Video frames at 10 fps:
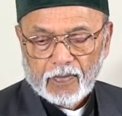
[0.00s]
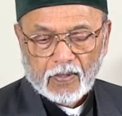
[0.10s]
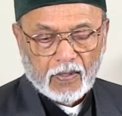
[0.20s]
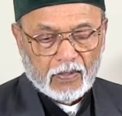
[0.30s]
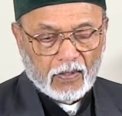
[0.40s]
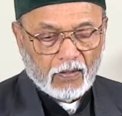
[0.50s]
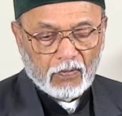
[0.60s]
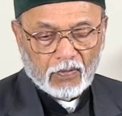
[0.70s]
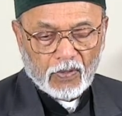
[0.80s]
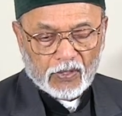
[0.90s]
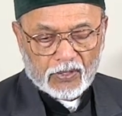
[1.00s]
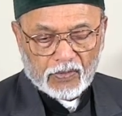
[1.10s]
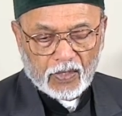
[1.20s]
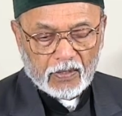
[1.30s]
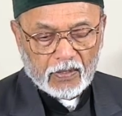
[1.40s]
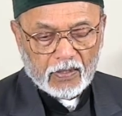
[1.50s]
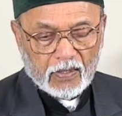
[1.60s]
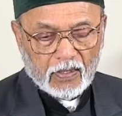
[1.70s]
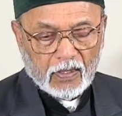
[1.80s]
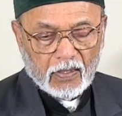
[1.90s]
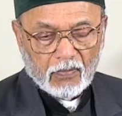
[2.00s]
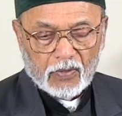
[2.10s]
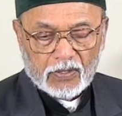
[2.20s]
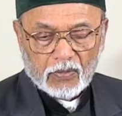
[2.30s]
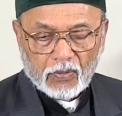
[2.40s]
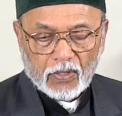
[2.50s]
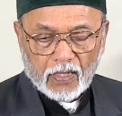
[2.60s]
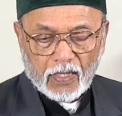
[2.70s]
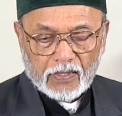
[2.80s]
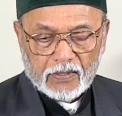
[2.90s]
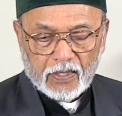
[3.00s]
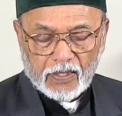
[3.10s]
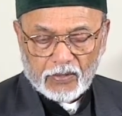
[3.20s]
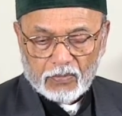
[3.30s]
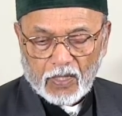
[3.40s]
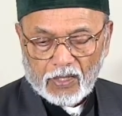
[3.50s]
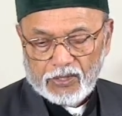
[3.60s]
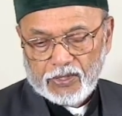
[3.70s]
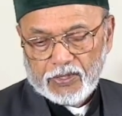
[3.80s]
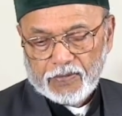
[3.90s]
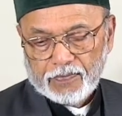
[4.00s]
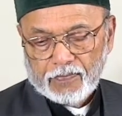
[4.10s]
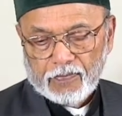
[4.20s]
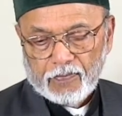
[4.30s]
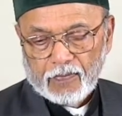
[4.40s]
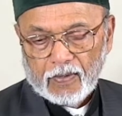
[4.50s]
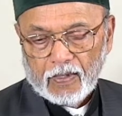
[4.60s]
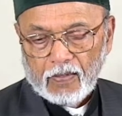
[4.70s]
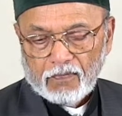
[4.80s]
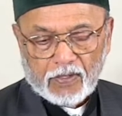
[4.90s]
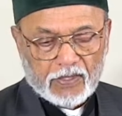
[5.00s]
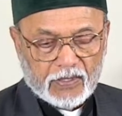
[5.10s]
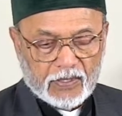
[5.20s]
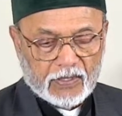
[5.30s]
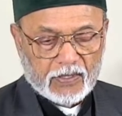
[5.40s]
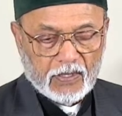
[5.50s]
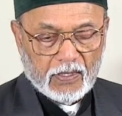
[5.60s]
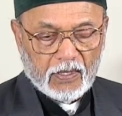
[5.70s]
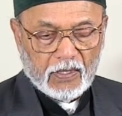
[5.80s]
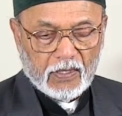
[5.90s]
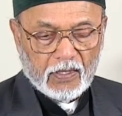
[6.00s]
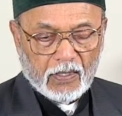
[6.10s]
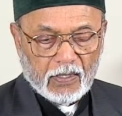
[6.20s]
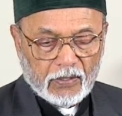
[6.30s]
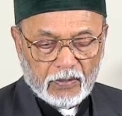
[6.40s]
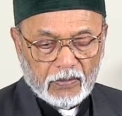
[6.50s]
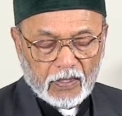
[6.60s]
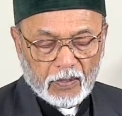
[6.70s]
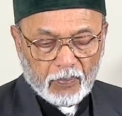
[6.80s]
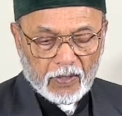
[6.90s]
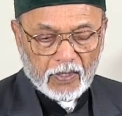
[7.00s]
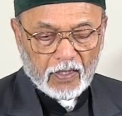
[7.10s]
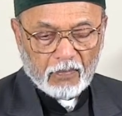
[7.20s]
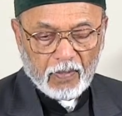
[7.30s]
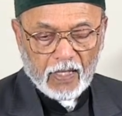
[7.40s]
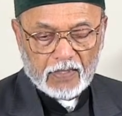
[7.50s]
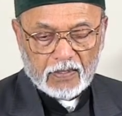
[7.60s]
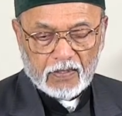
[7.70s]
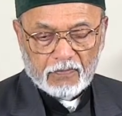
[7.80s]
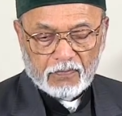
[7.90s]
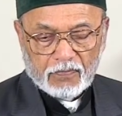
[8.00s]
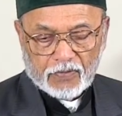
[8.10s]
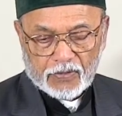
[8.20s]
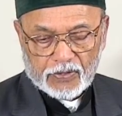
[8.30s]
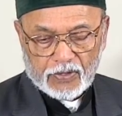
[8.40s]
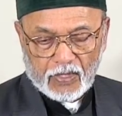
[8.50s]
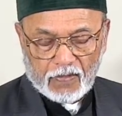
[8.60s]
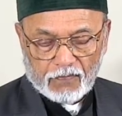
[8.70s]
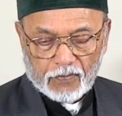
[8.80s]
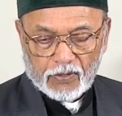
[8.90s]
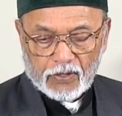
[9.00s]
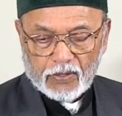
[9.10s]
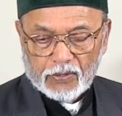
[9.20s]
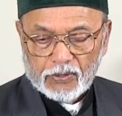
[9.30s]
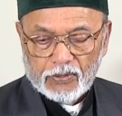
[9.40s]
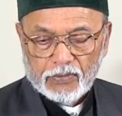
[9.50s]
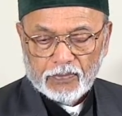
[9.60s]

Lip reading: The overall struggle was organized into marches. For instance, during the period of Bayezid I in 1402,